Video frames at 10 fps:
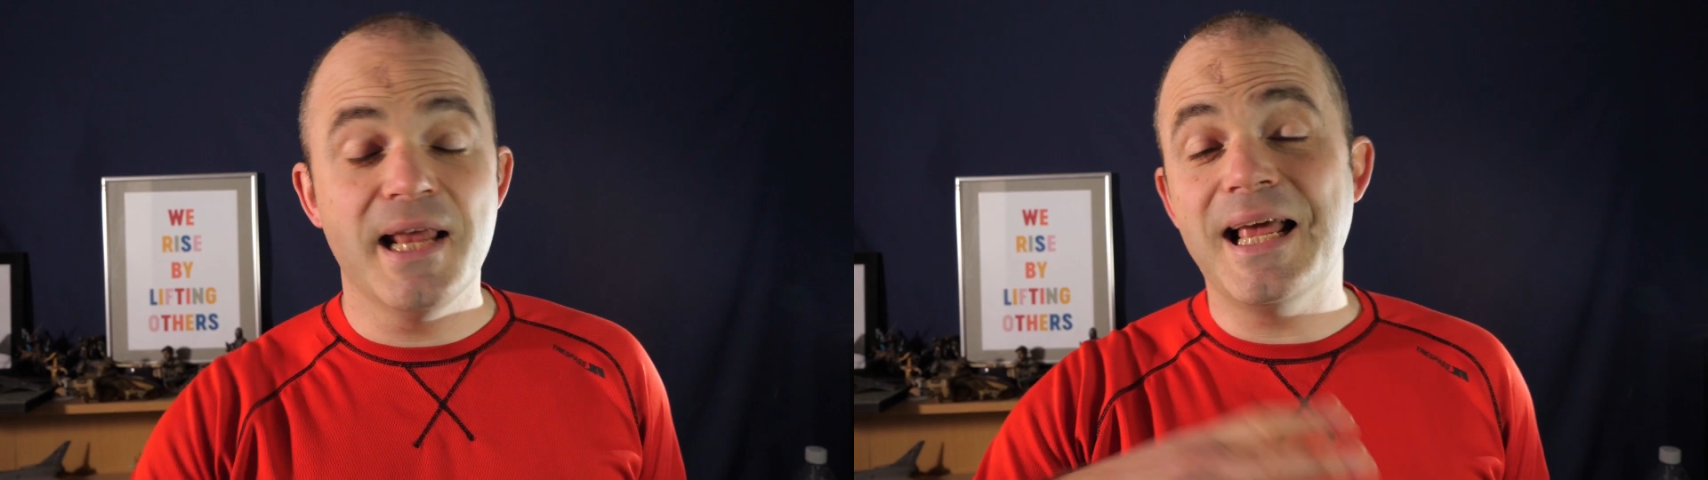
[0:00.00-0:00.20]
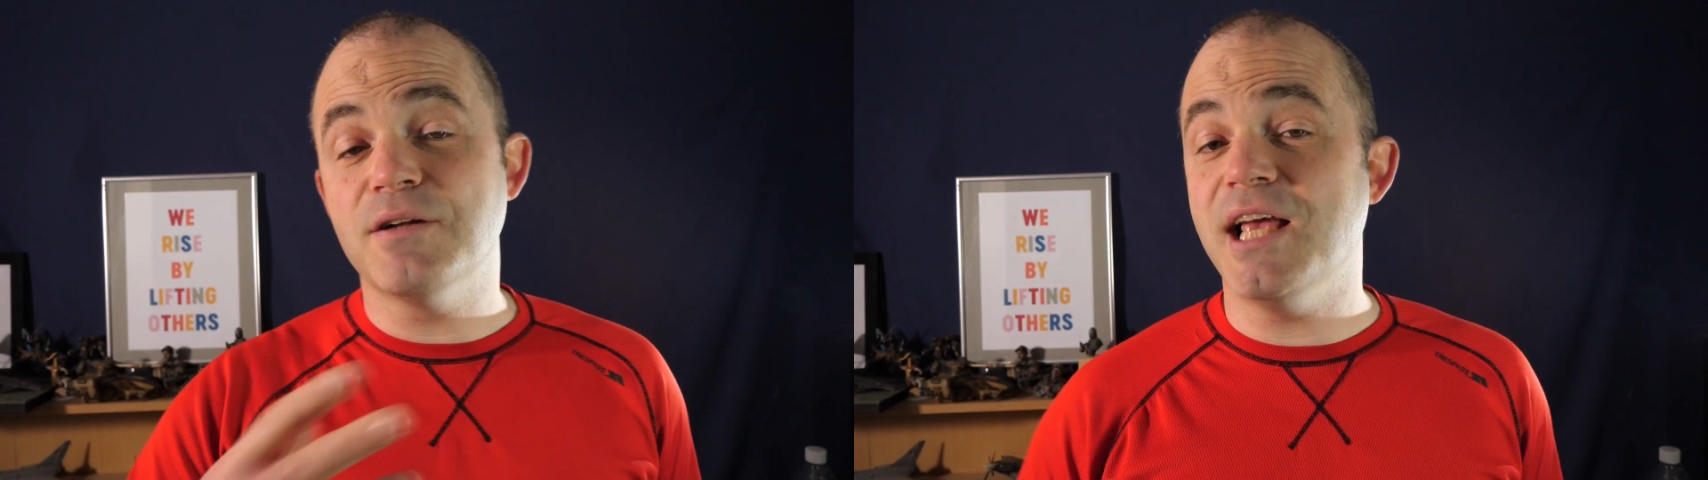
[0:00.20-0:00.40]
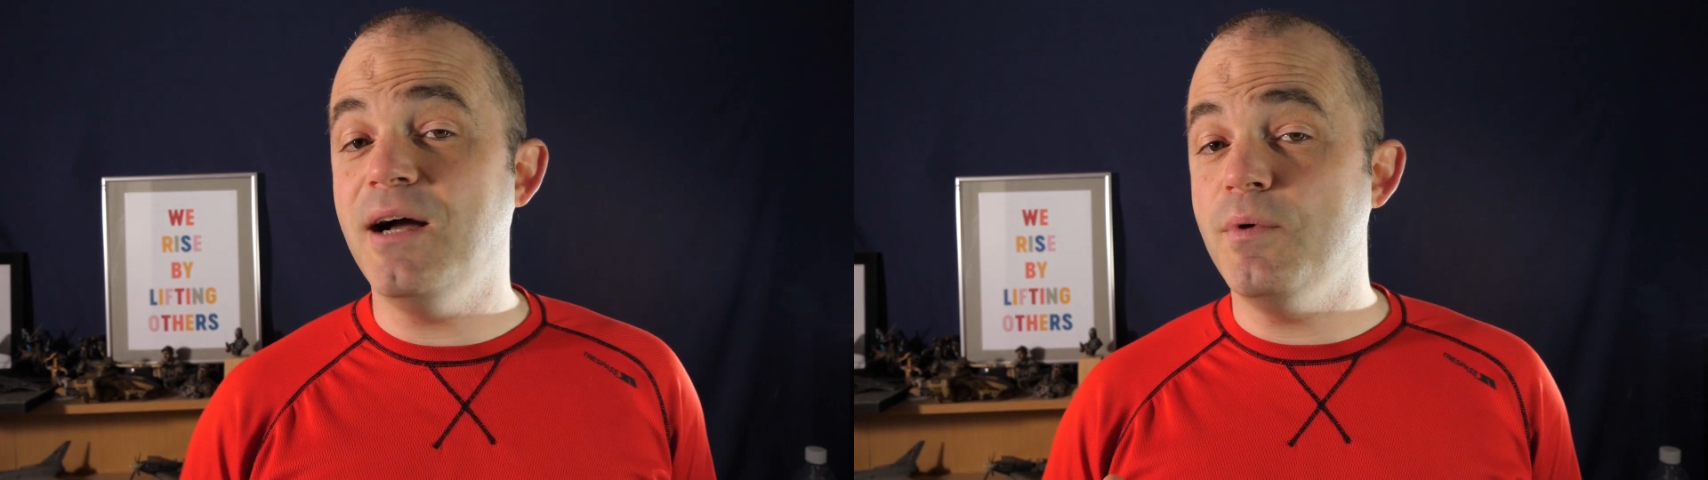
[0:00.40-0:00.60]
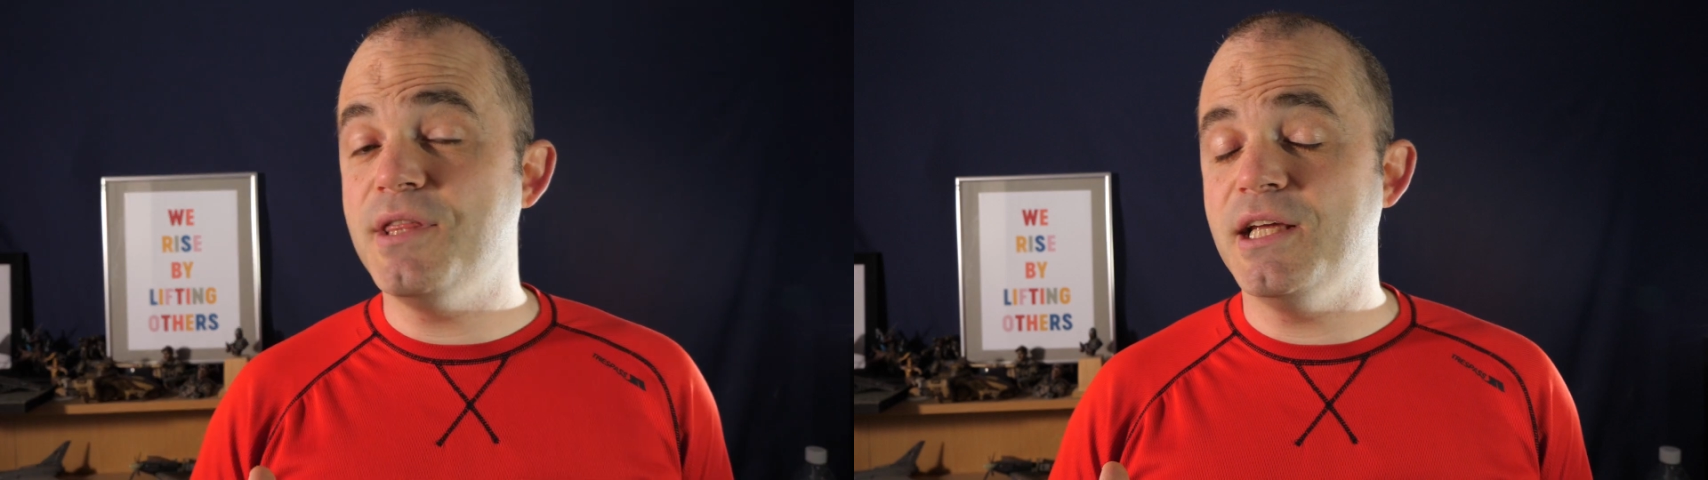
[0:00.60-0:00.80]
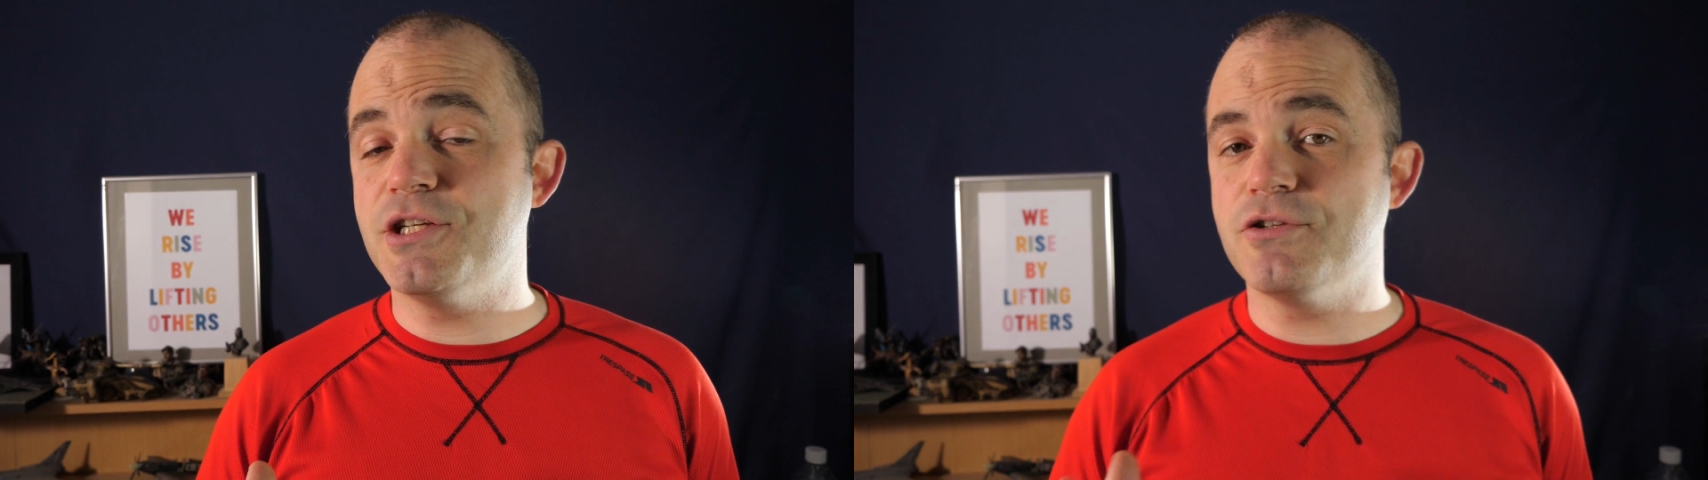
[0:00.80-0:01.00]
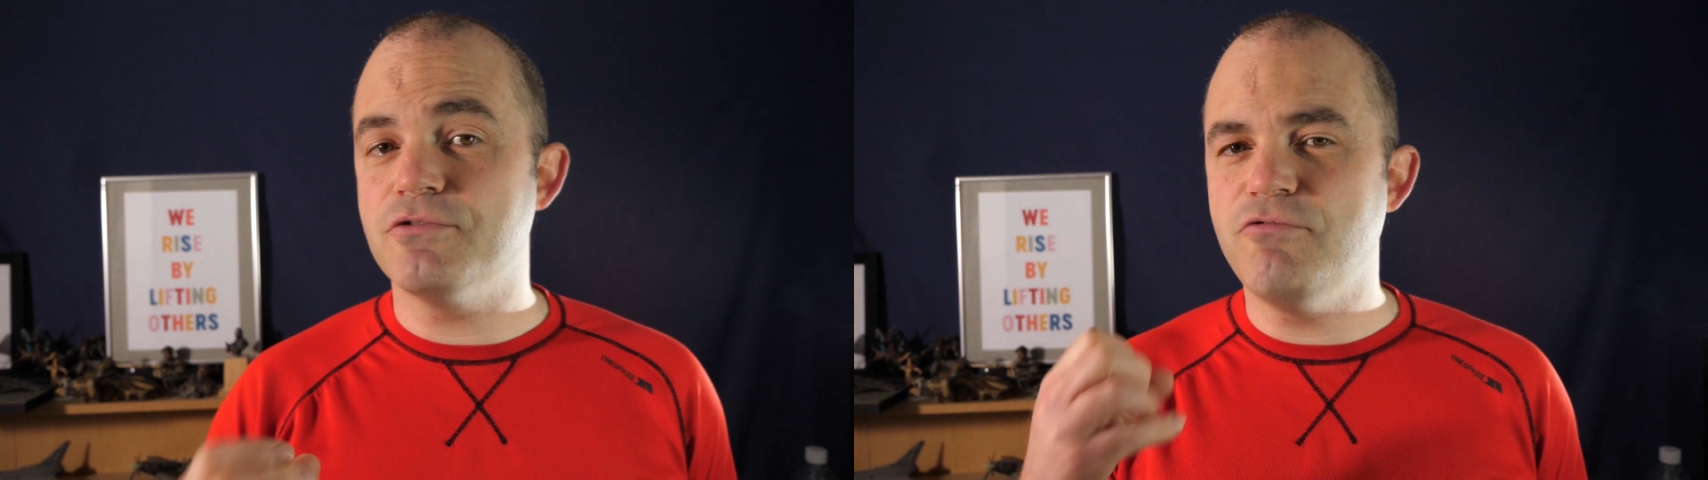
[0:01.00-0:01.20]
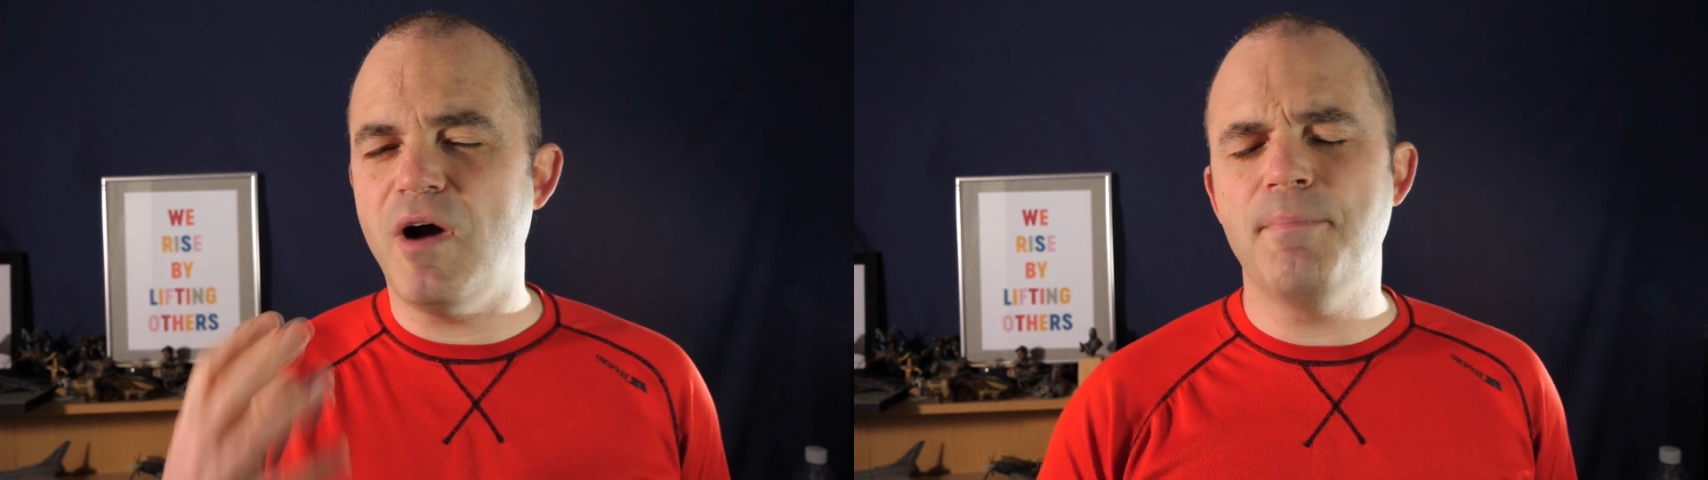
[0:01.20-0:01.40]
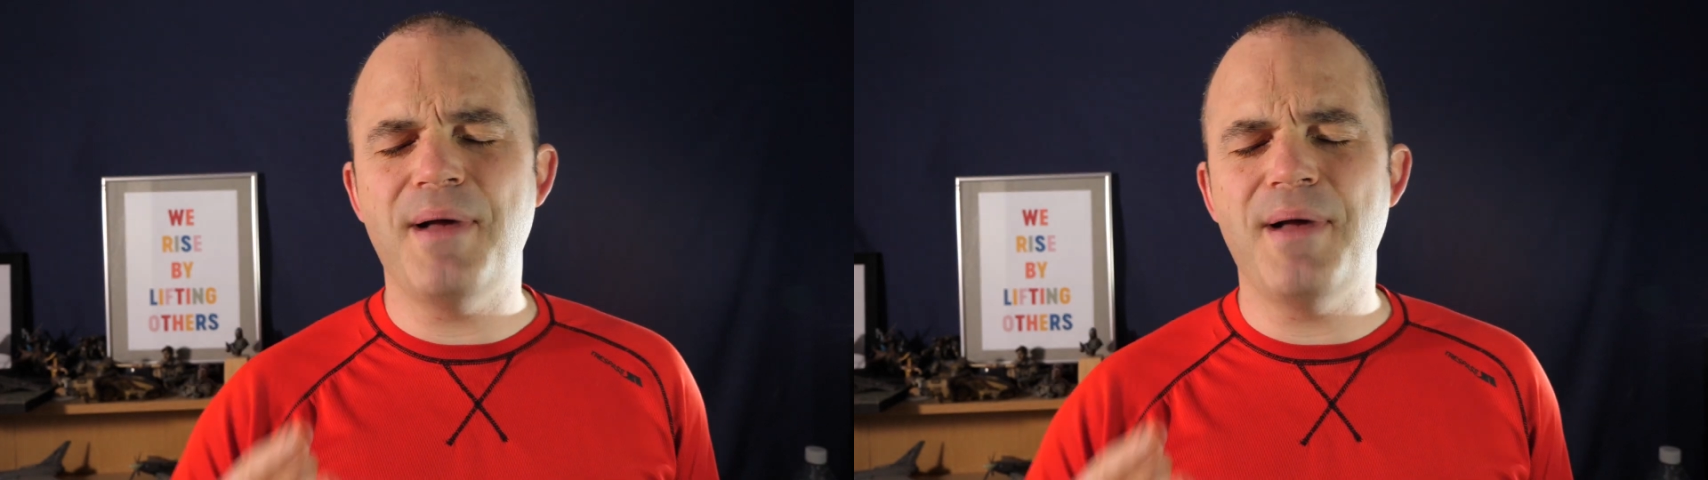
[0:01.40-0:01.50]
Now to help with this, right